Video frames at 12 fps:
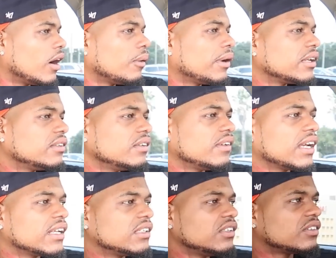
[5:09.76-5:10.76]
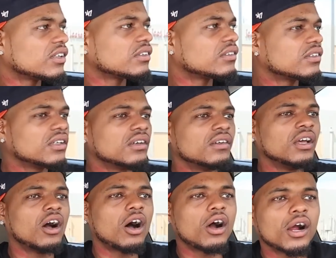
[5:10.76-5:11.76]
Oh, I'm about to see if they got t-shirts and stuff.
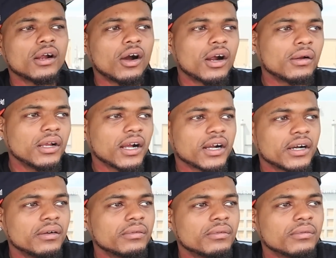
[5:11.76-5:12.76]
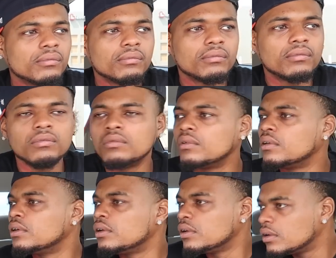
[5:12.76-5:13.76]
All right, all right, here. I come.
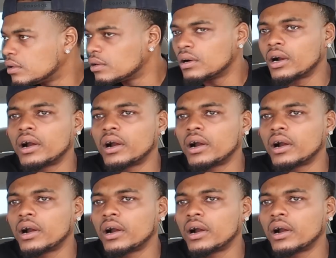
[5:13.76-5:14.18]
Okay.